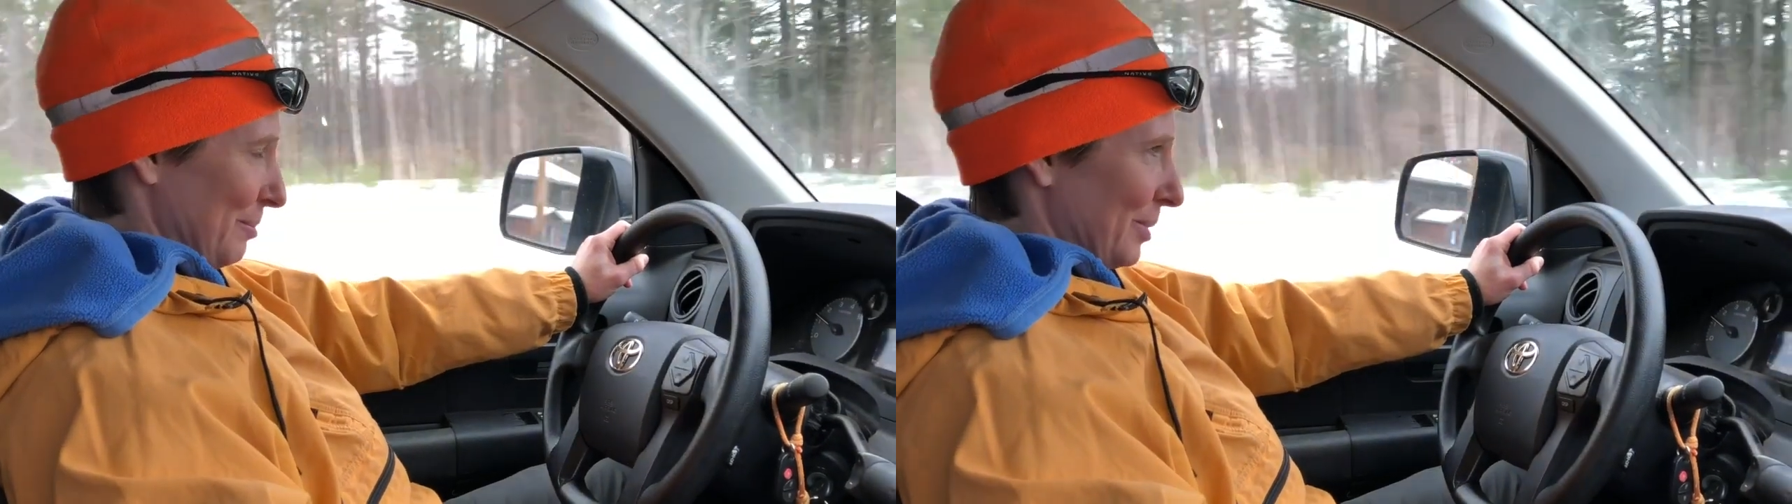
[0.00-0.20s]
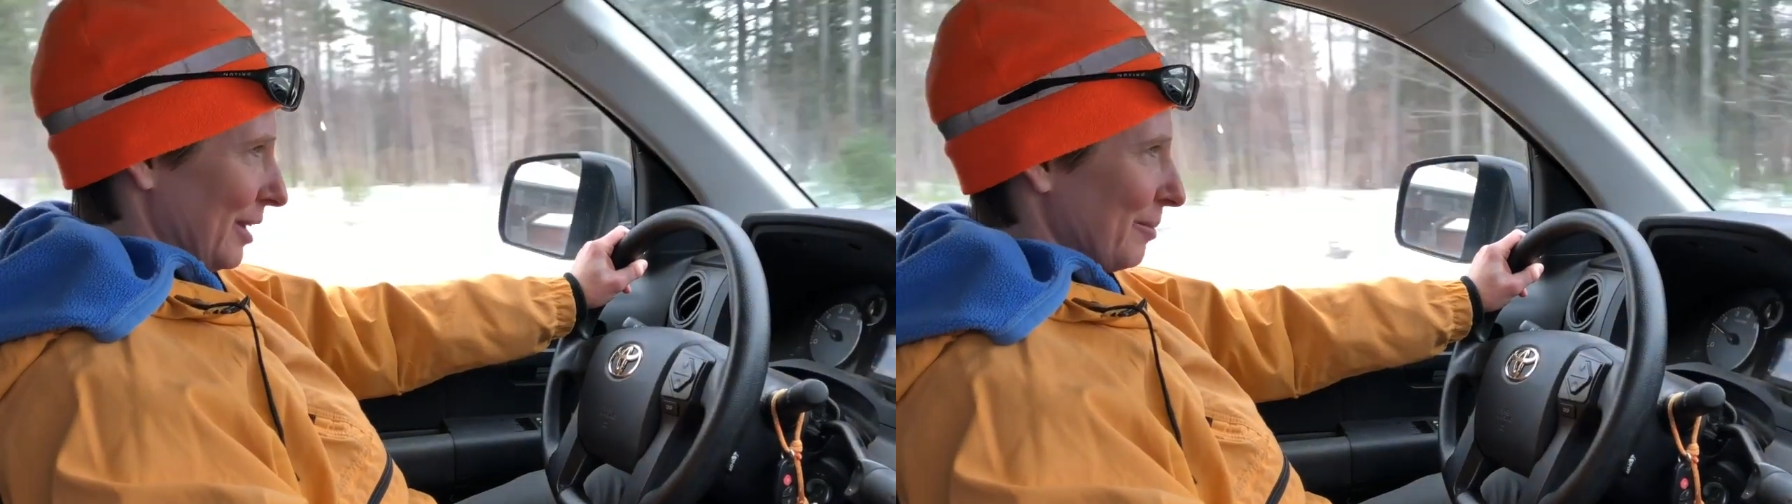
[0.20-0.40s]

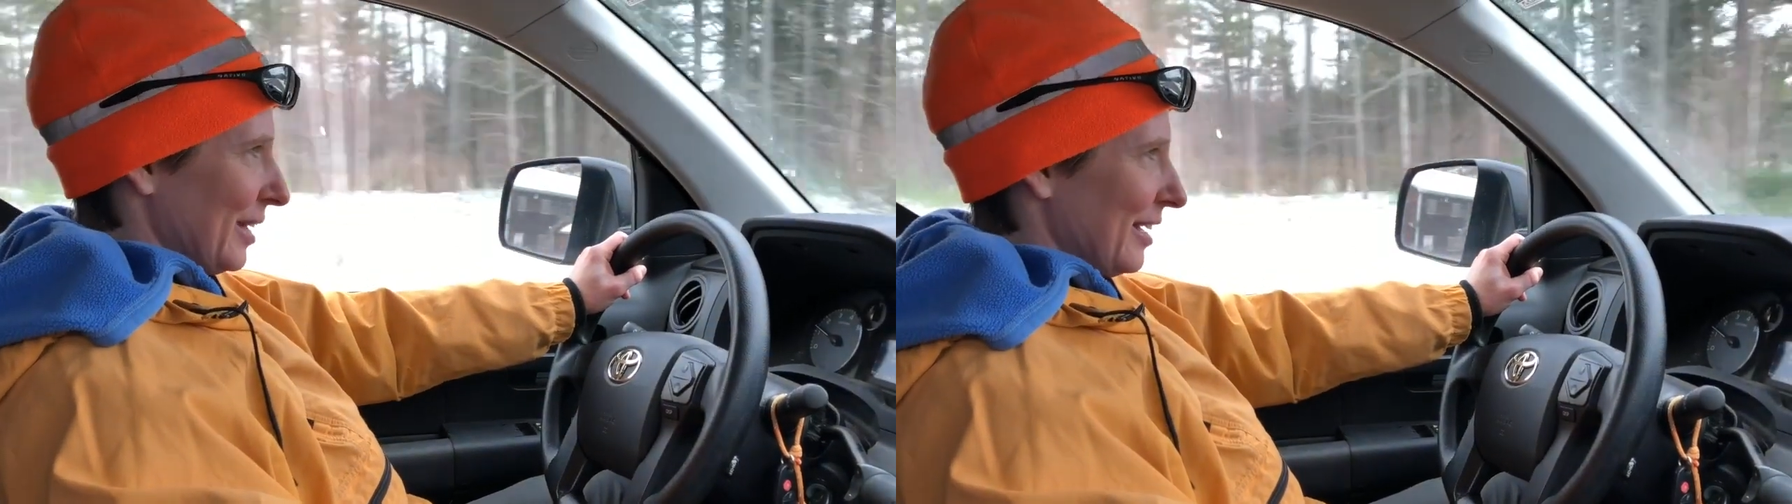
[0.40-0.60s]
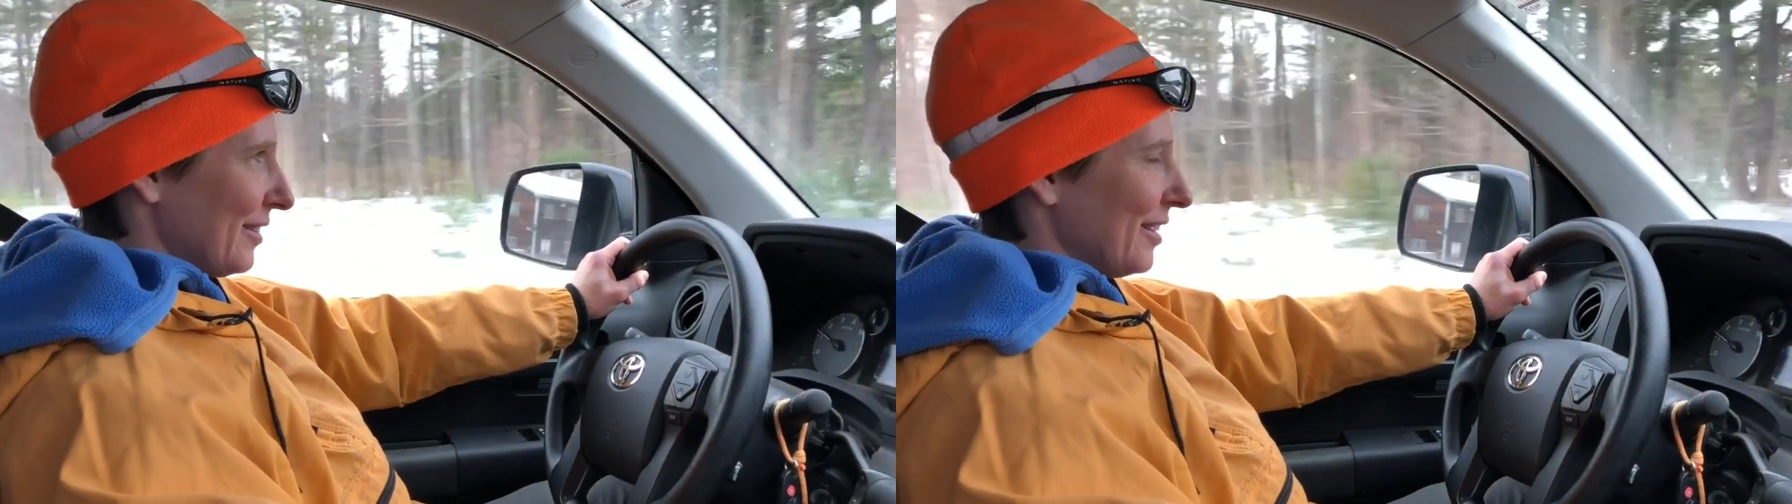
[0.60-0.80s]
But I
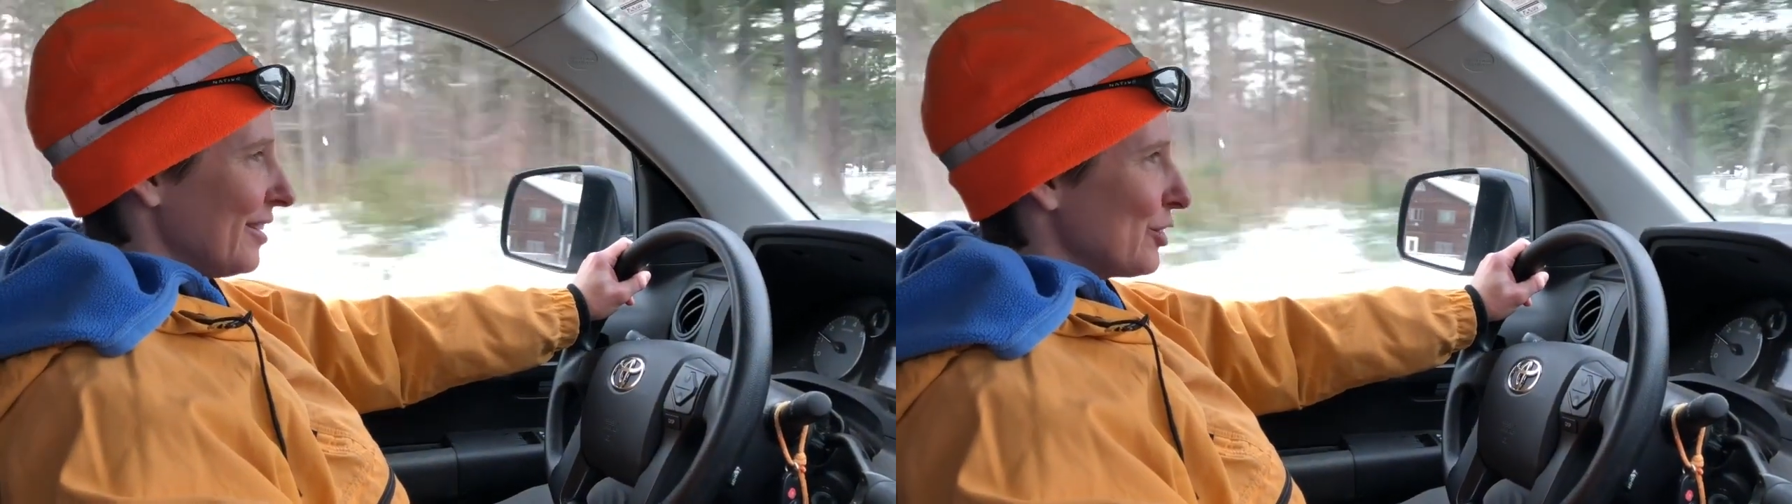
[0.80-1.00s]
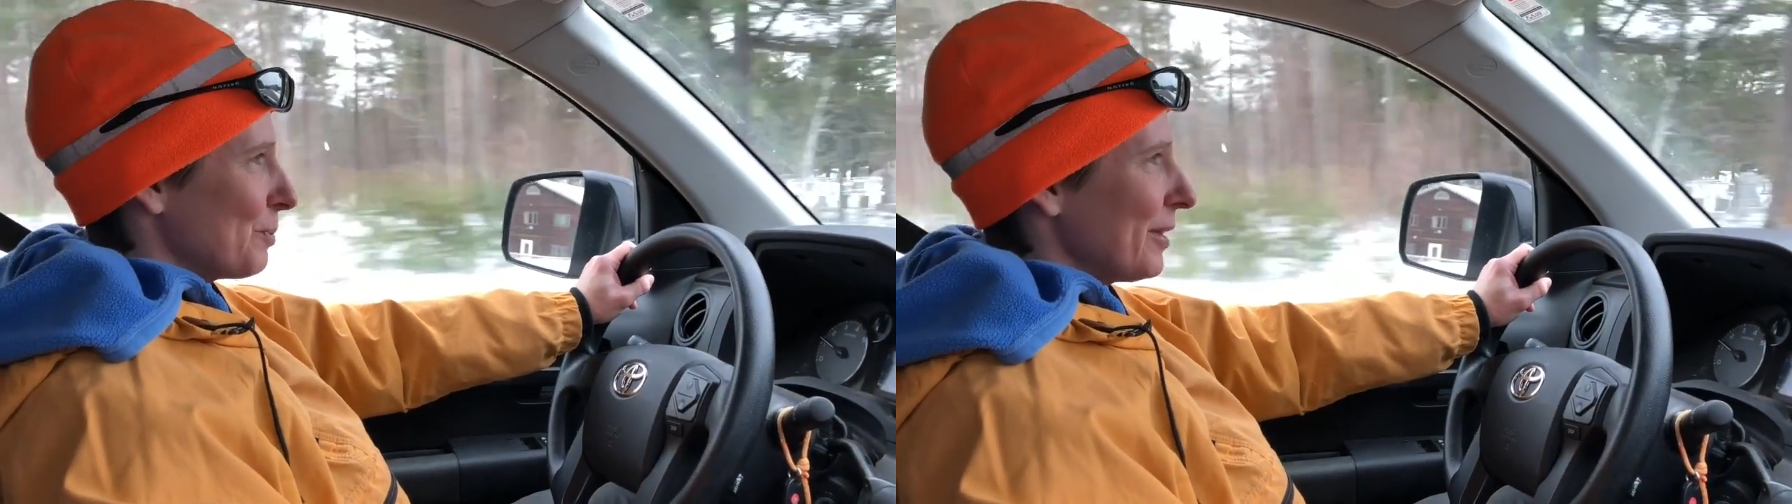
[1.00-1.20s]
went out
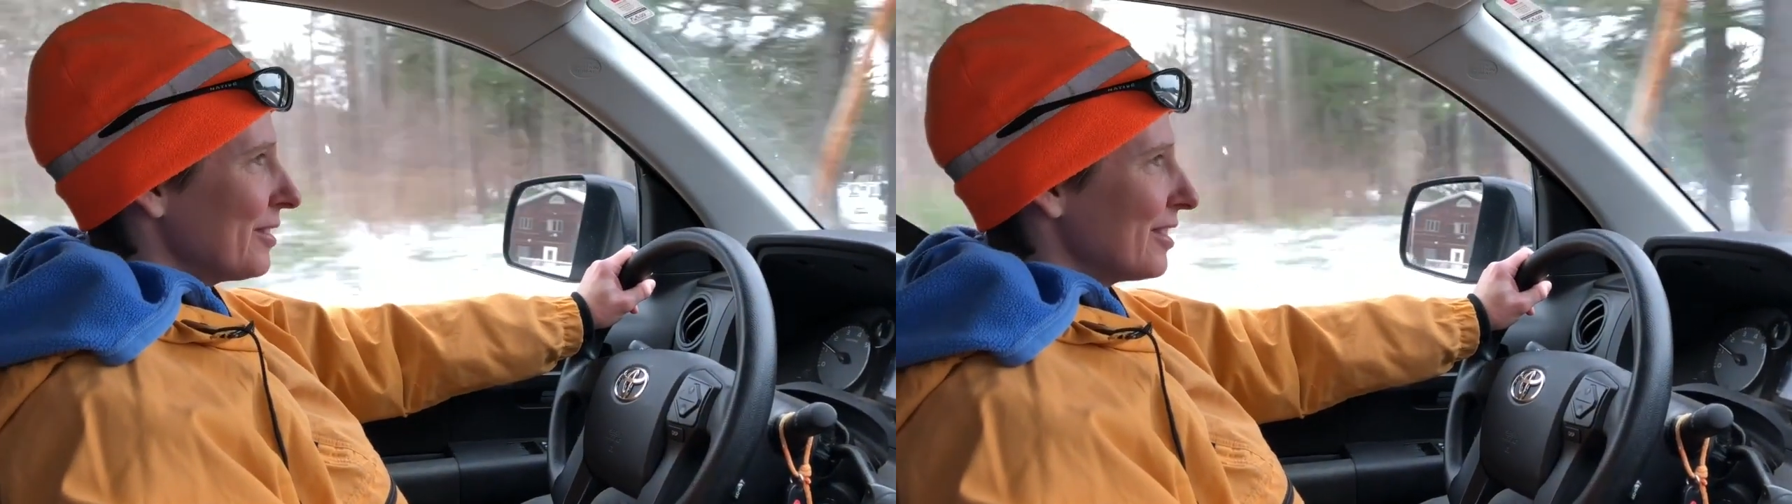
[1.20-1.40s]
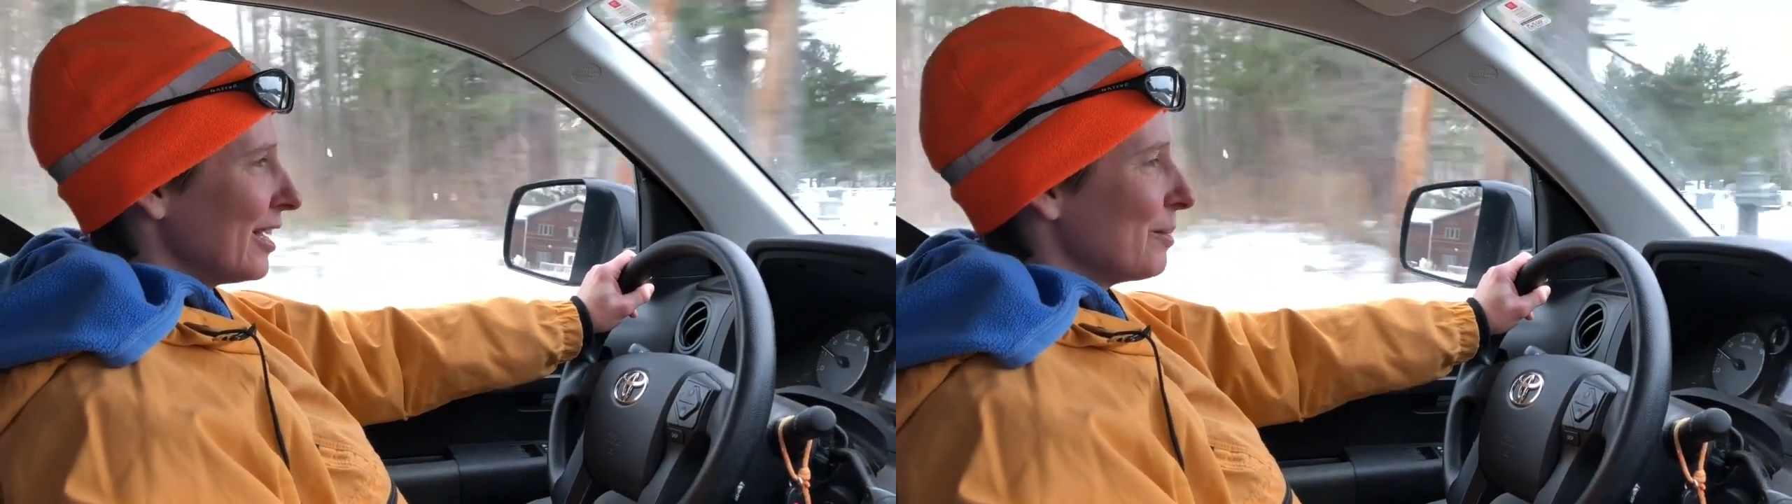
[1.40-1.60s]
there,
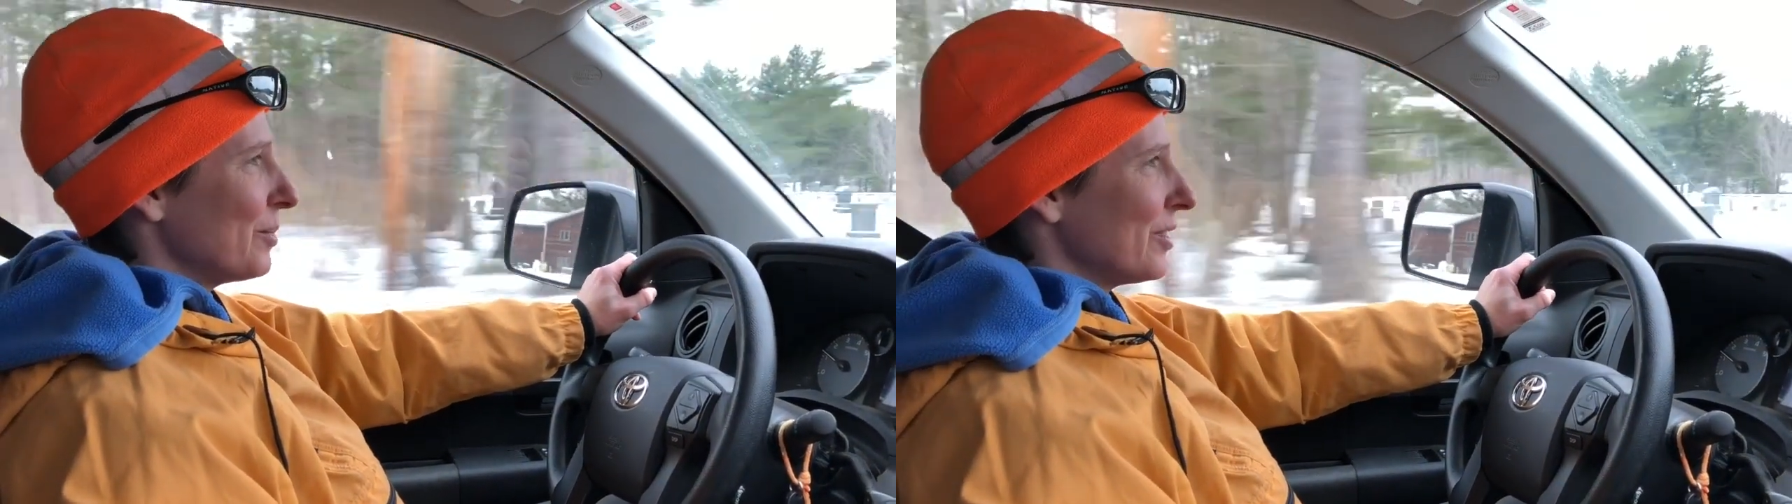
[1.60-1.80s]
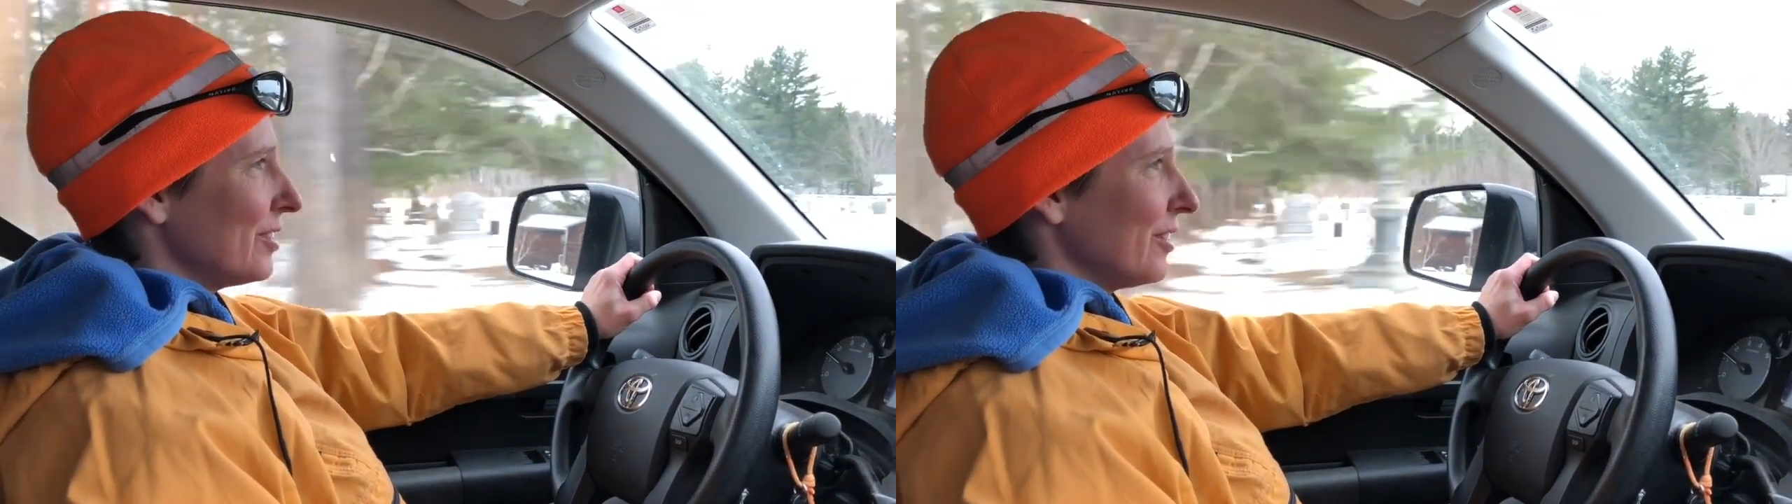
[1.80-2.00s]
spent the time with the